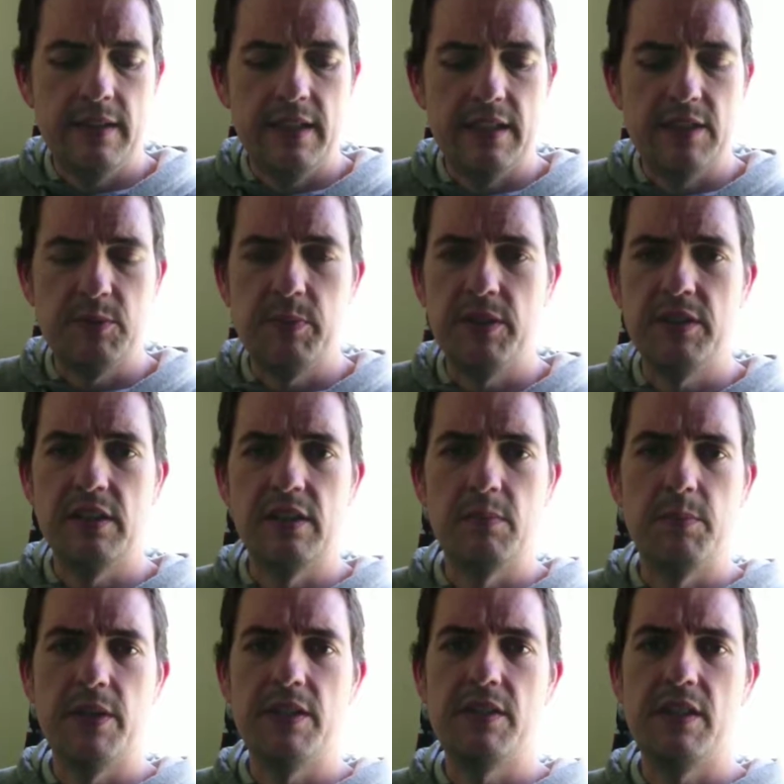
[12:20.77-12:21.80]
especially the
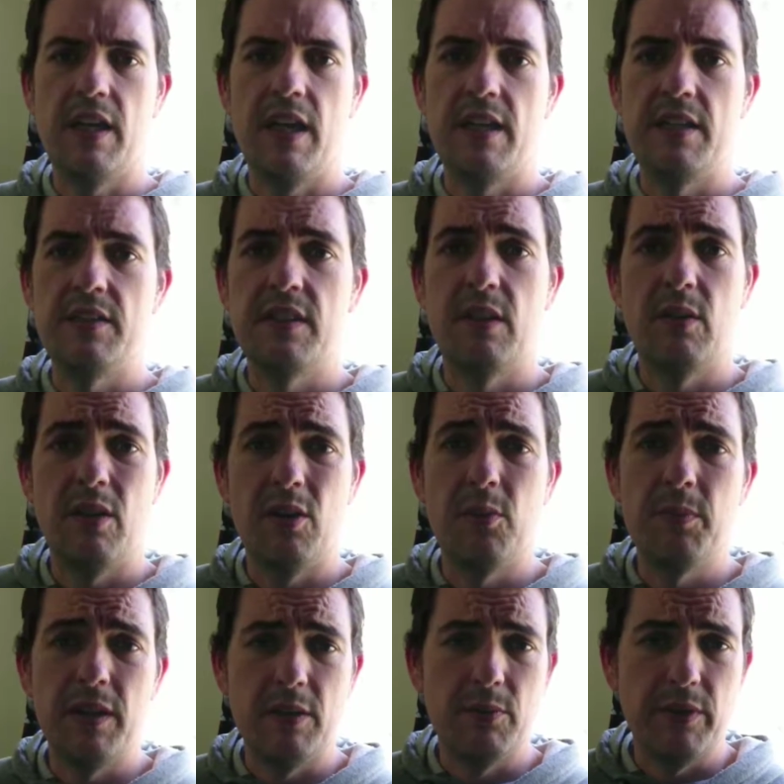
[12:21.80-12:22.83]
BCAAs, they would
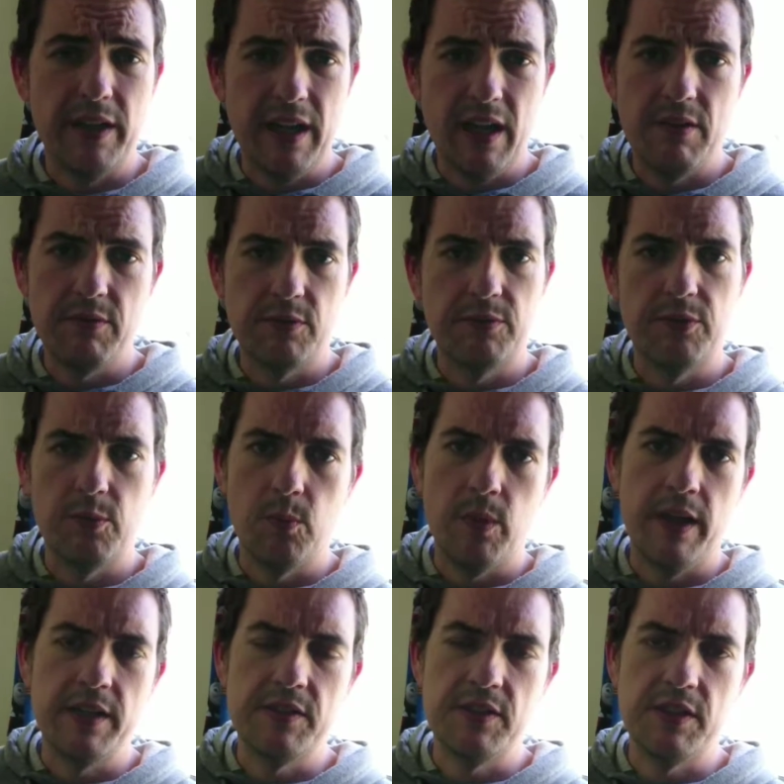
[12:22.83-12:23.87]
help me recover from
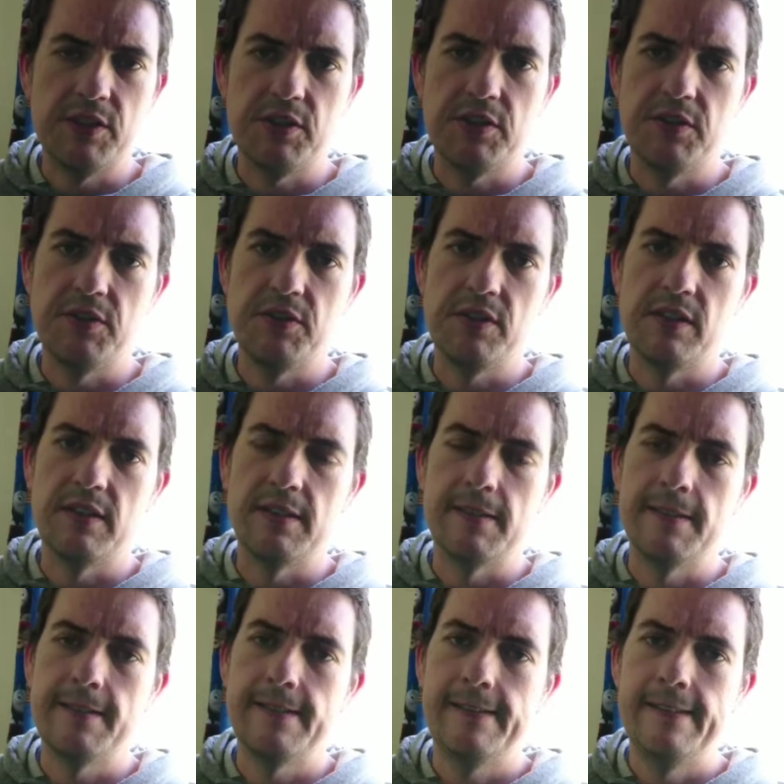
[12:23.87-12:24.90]
weight sessions, and